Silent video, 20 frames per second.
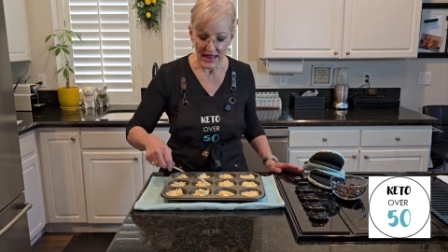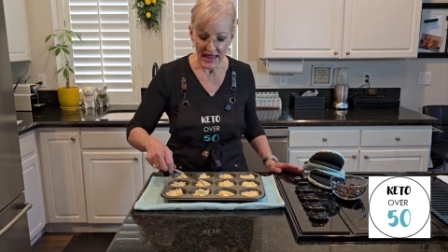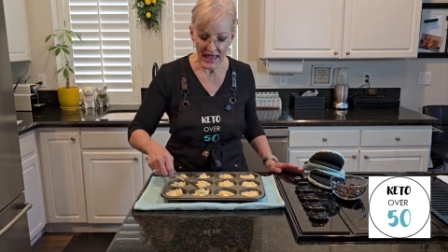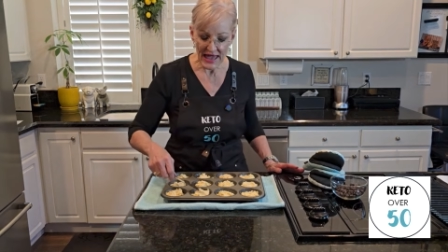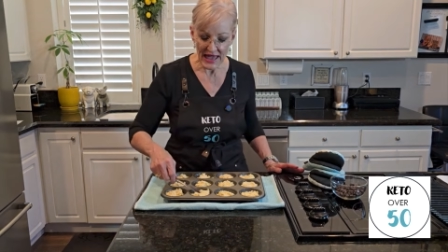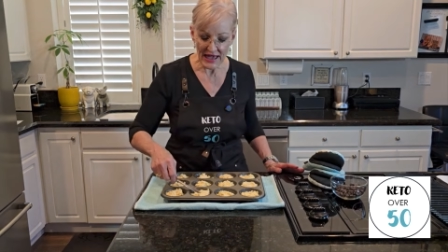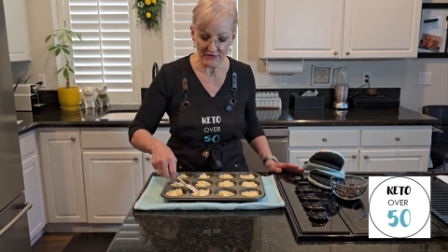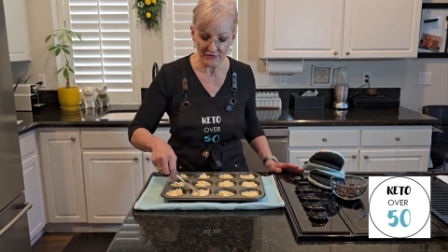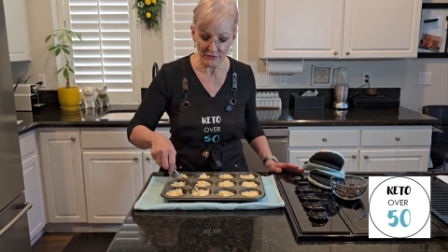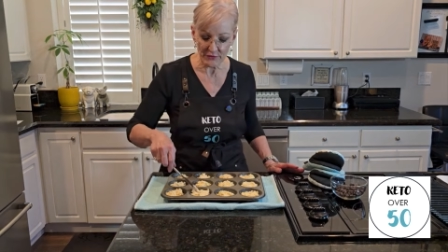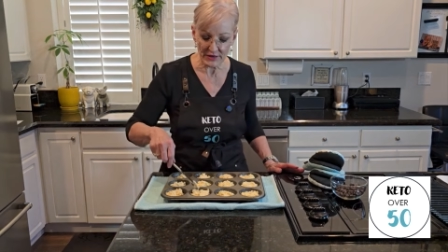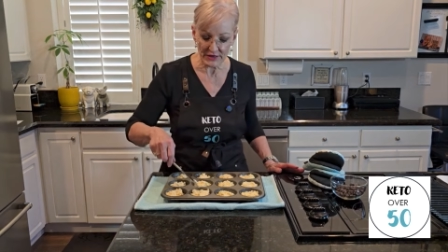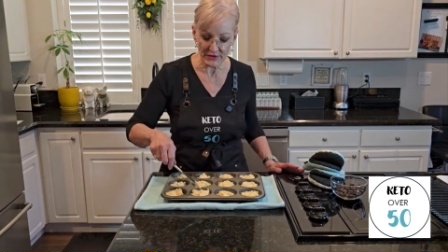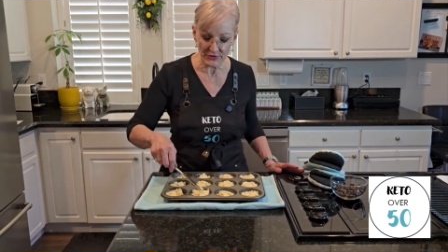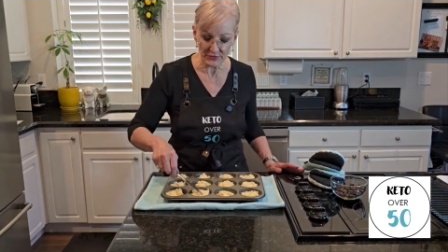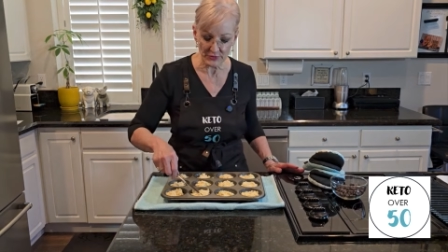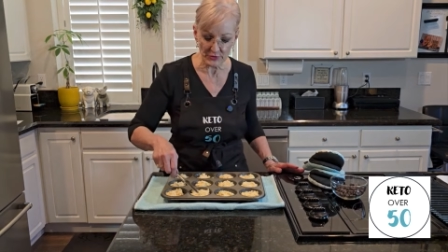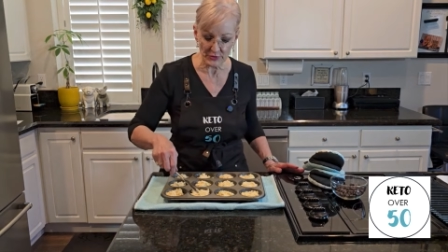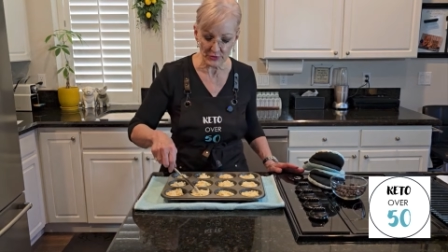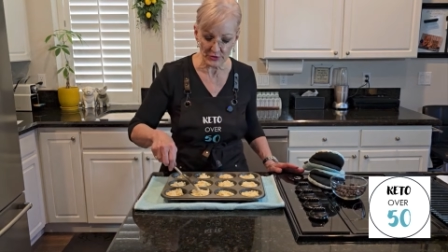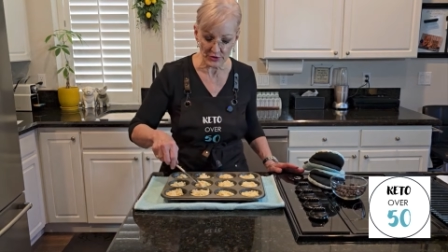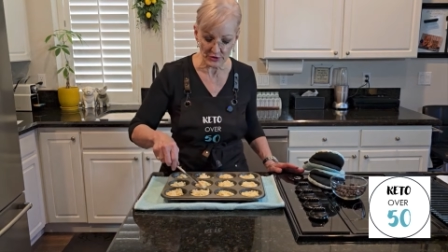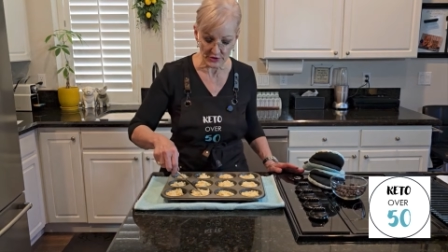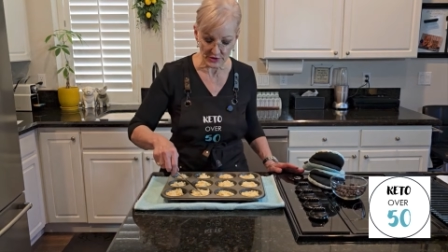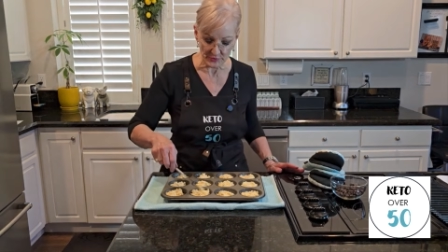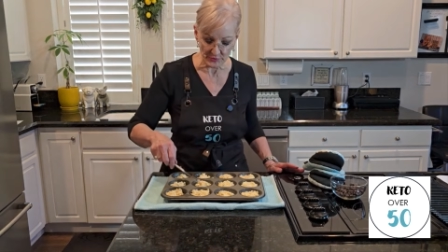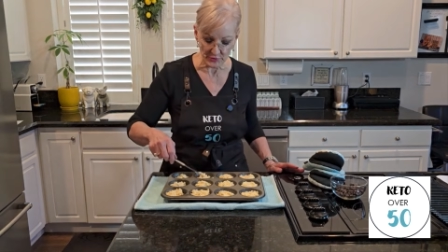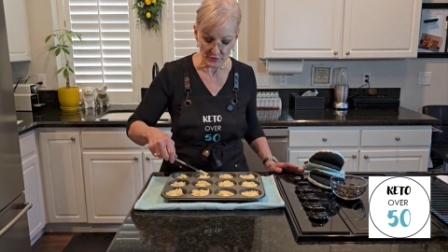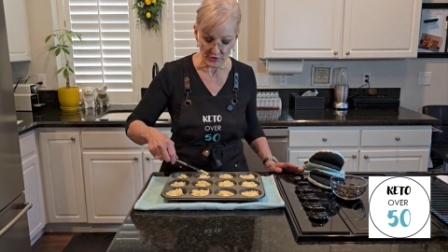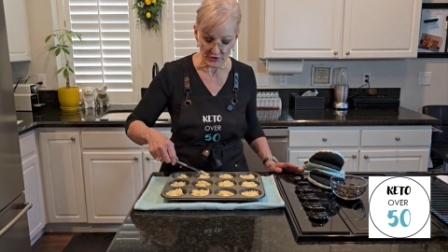halfway through, you
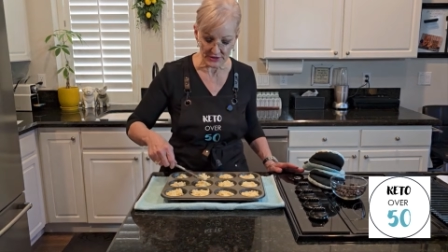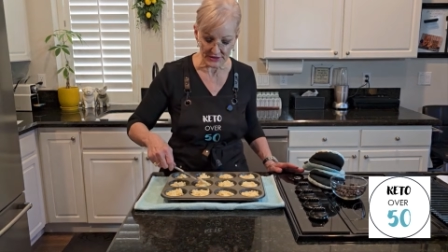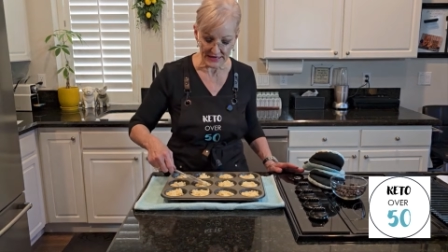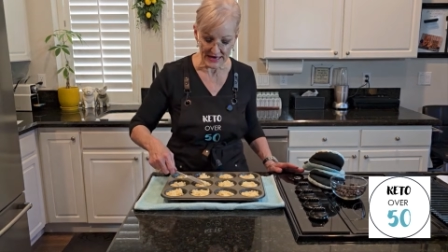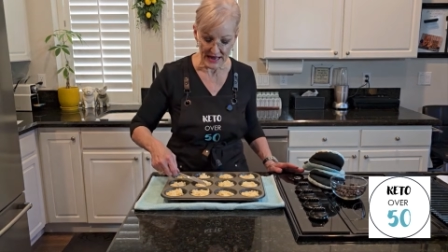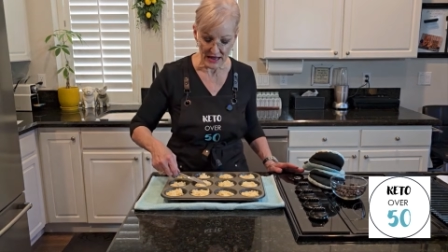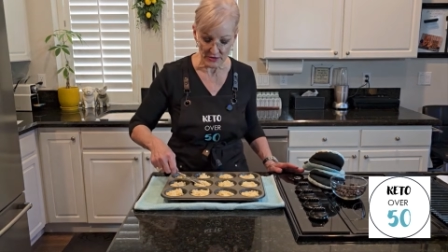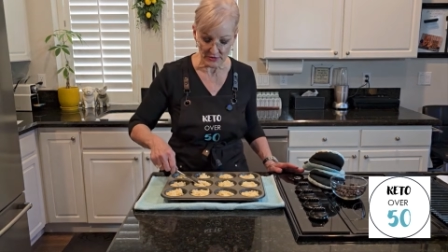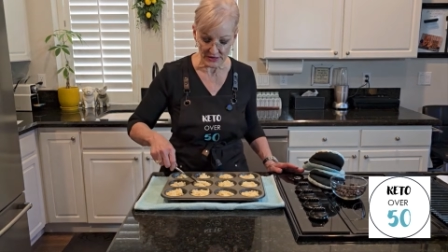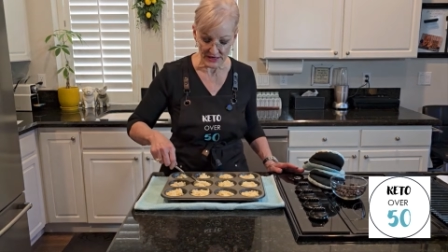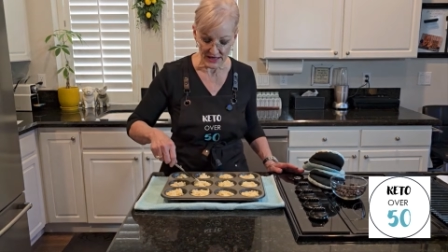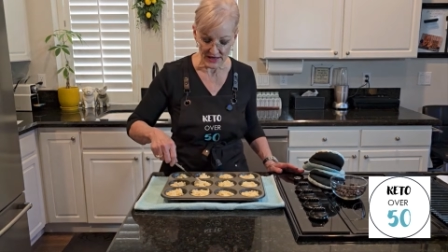could pull it out